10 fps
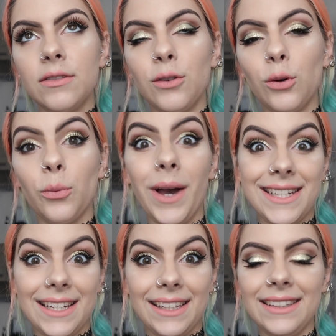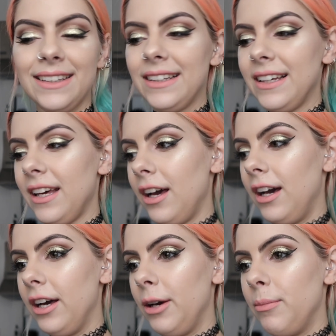for the wedding
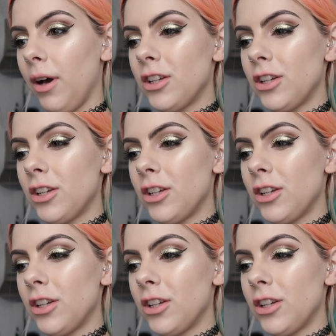um,